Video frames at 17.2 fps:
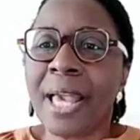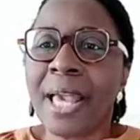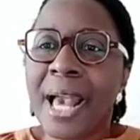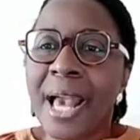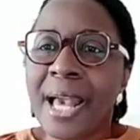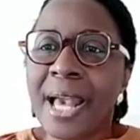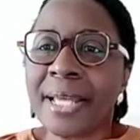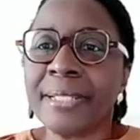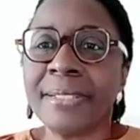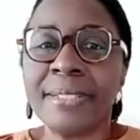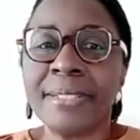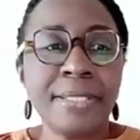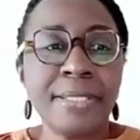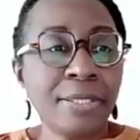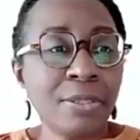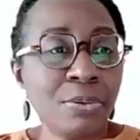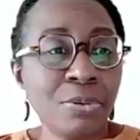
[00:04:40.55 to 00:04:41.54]
And
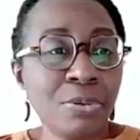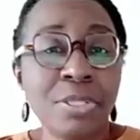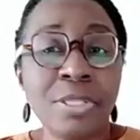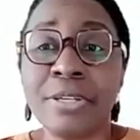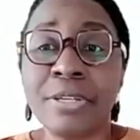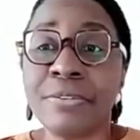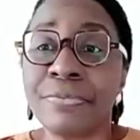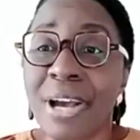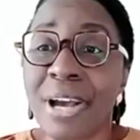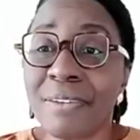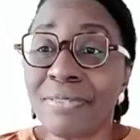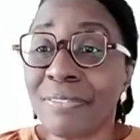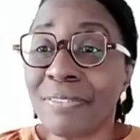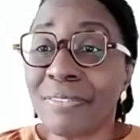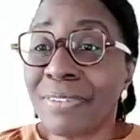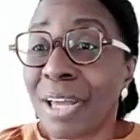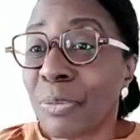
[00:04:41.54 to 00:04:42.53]
the 5 love
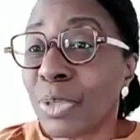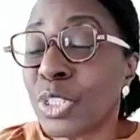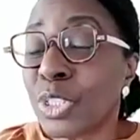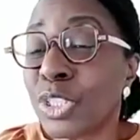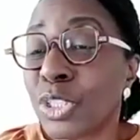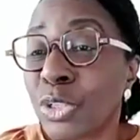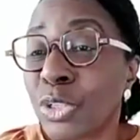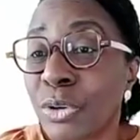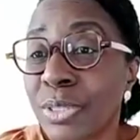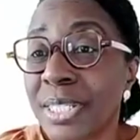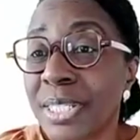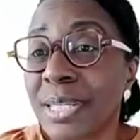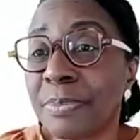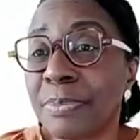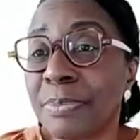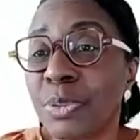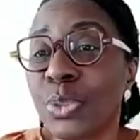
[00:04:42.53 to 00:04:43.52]
languages
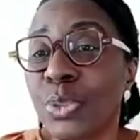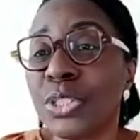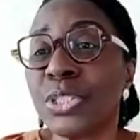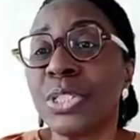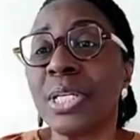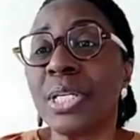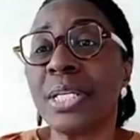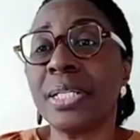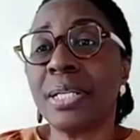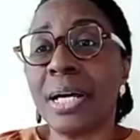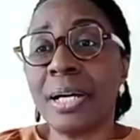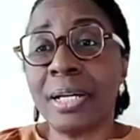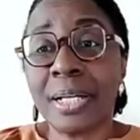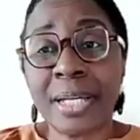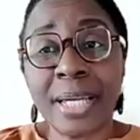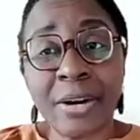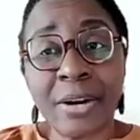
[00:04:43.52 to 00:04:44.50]
concept, which
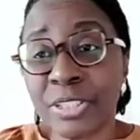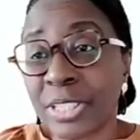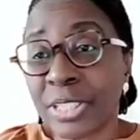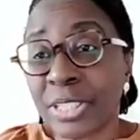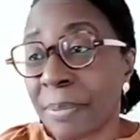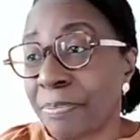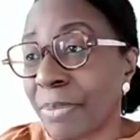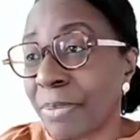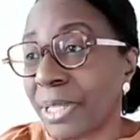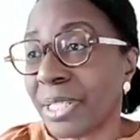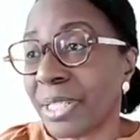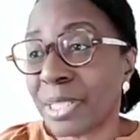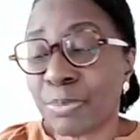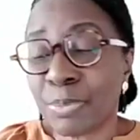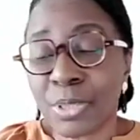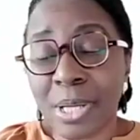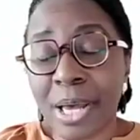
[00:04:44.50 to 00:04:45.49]
Gary Chapman has
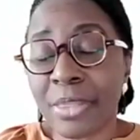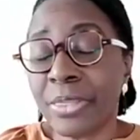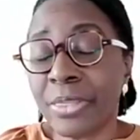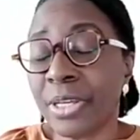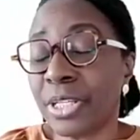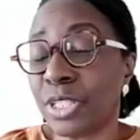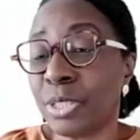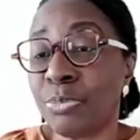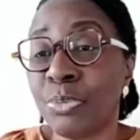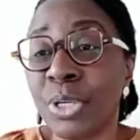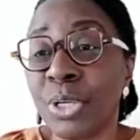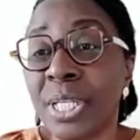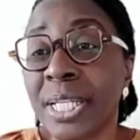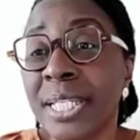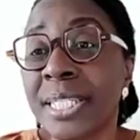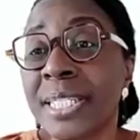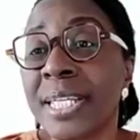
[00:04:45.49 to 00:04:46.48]
put, I think is
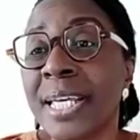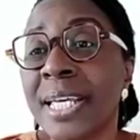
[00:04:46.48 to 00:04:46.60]
brilliant.